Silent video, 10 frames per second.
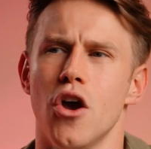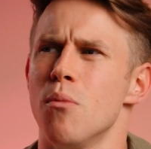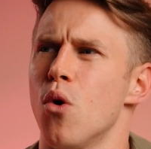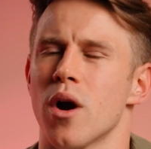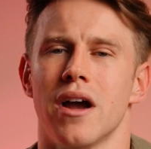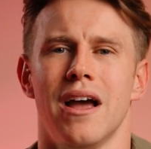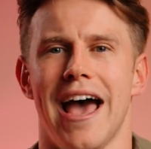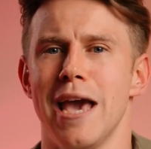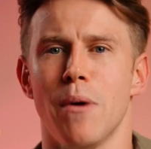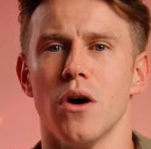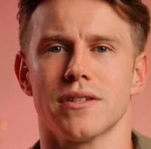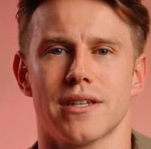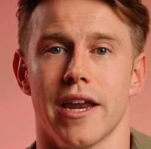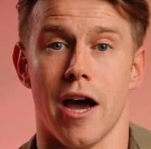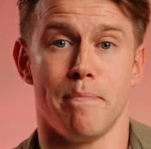No more, hey boss,
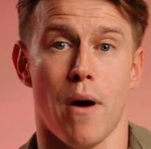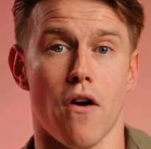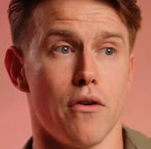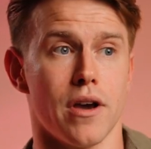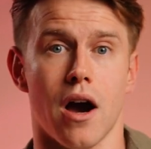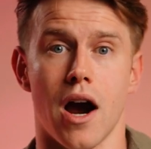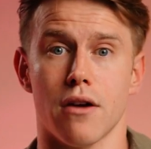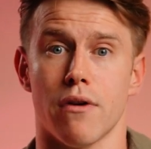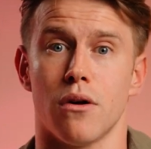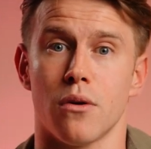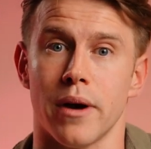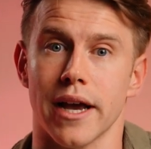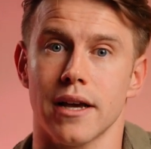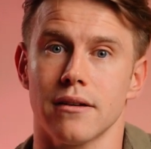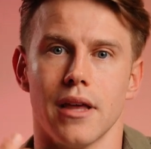can I borrow the card real
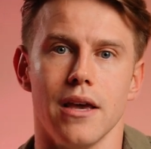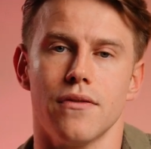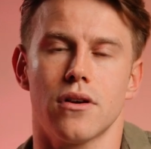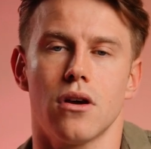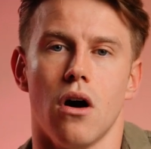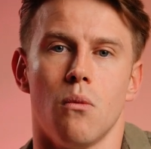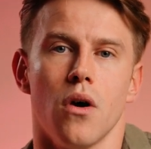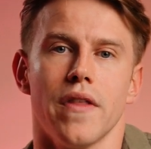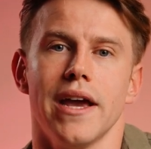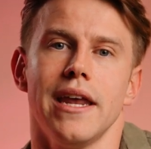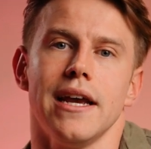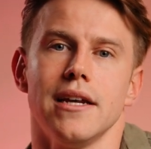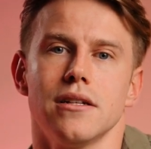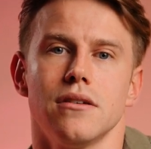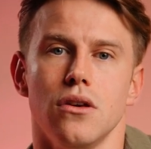quick? They've got what they
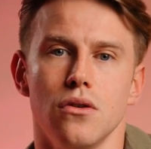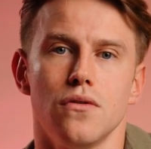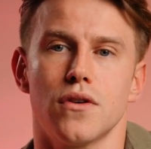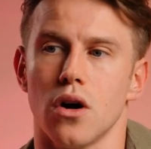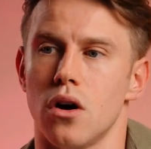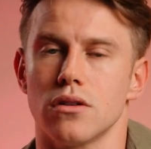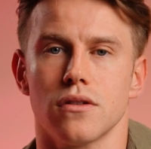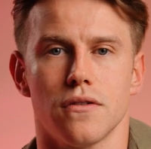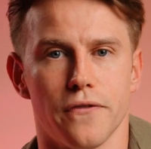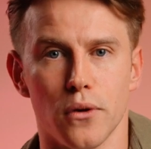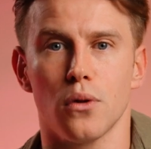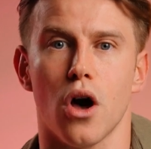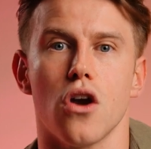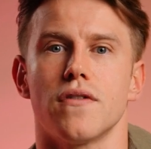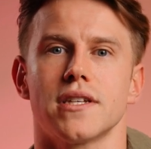need. You've got
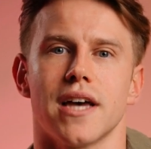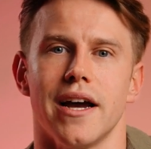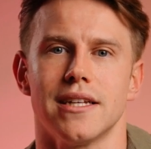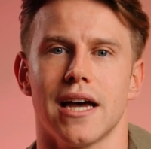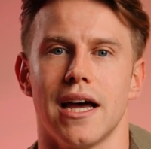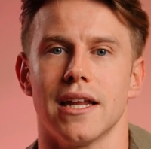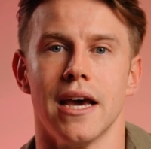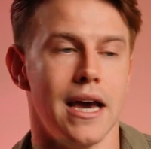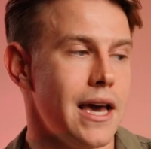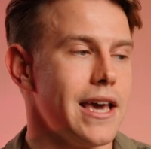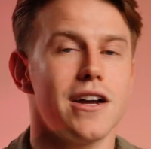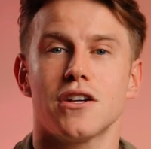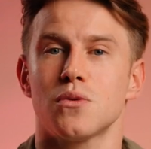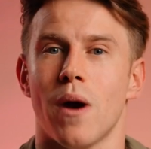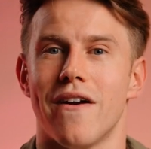full oversight, and
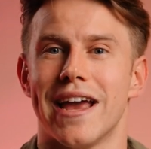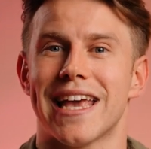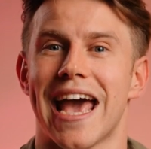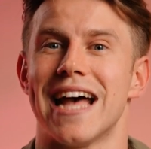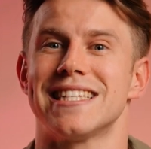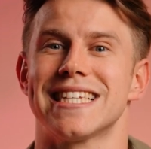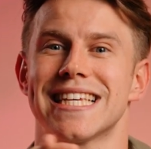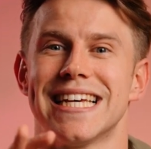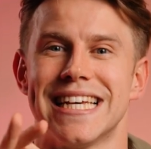here's where it gets